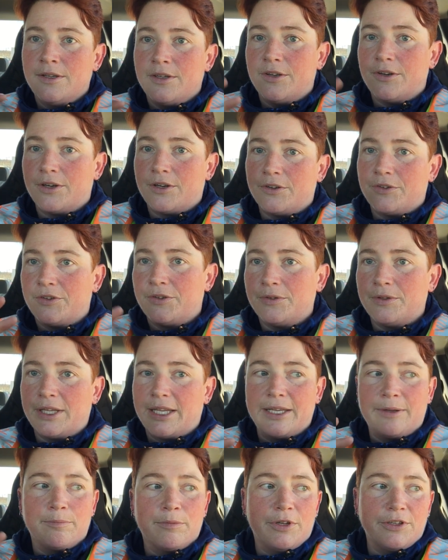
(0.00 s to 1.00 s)
You know, I don't do
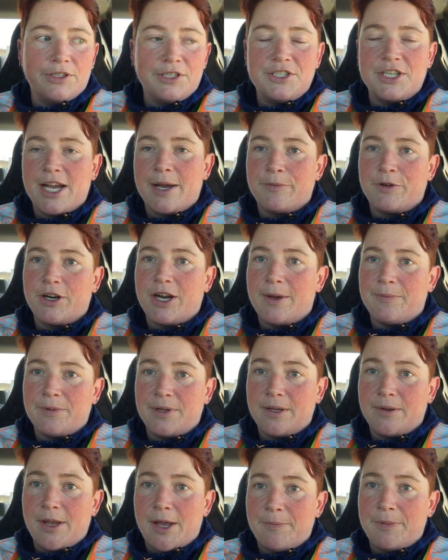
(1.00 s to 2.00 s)
like multi-chapter
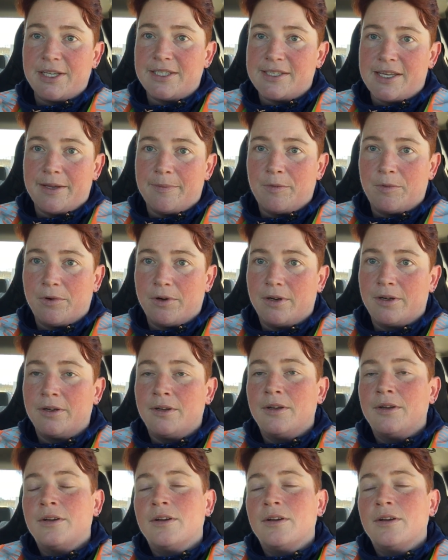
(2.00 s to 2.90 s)
epics anymore.